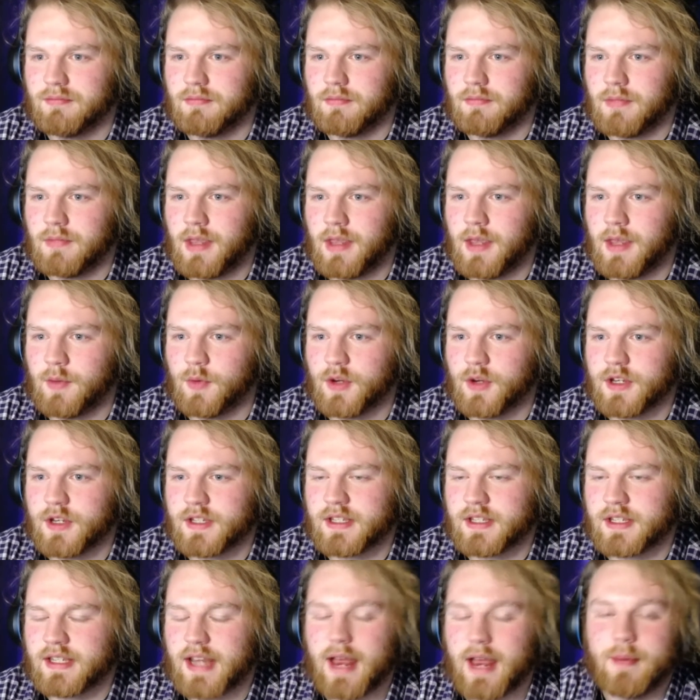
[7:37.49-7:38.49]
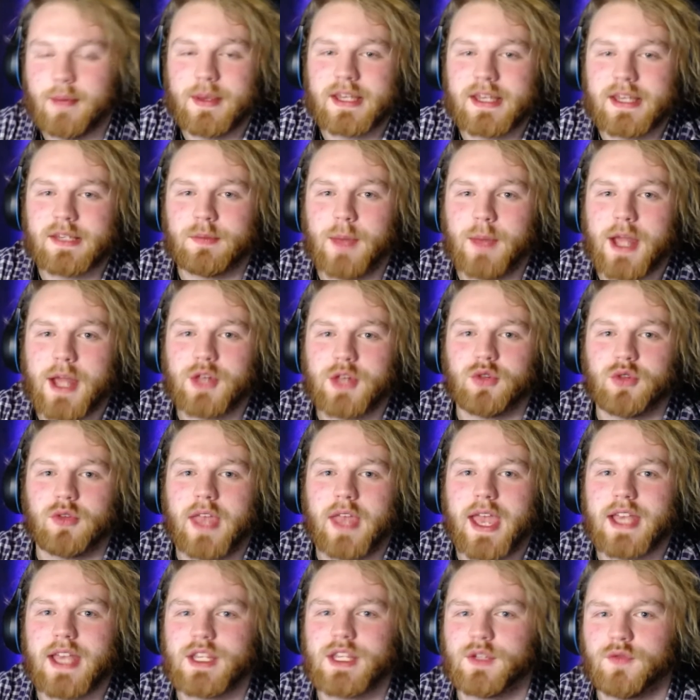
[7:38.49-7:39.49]
He was Sami's special
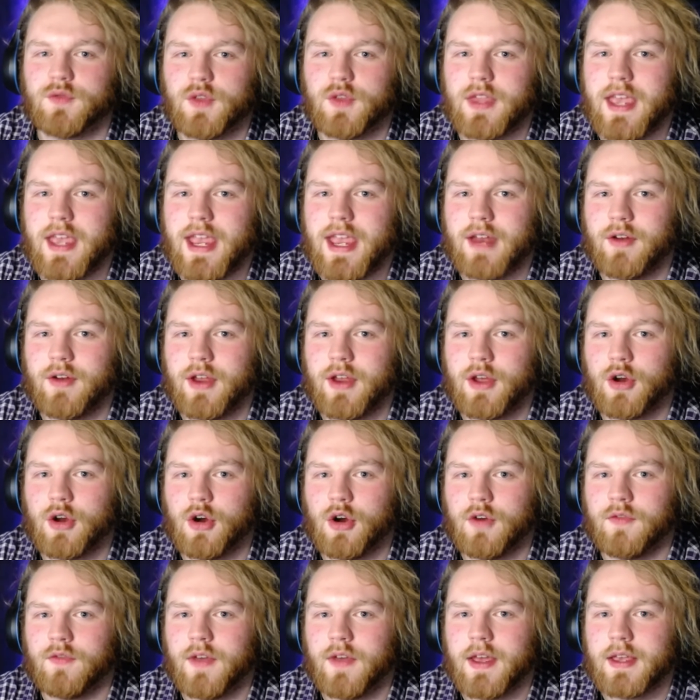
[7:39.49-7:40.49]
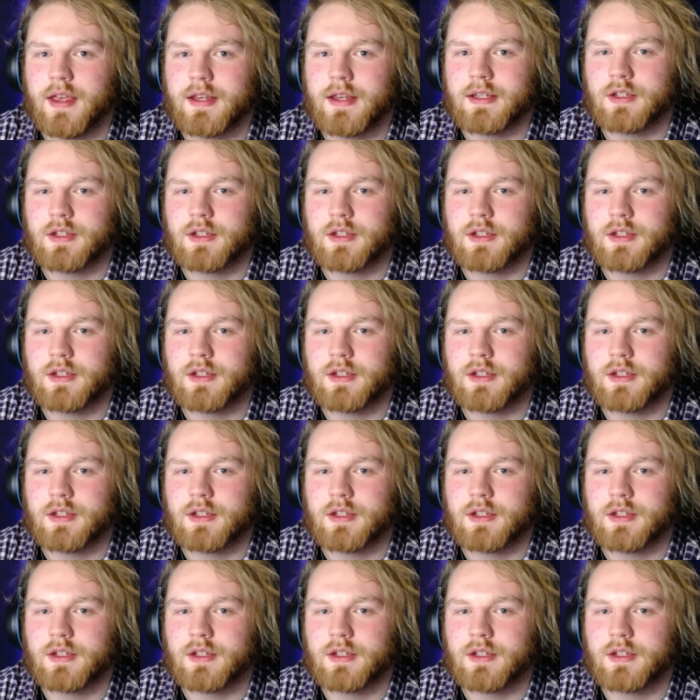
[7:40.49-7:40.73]
guest for the airing of his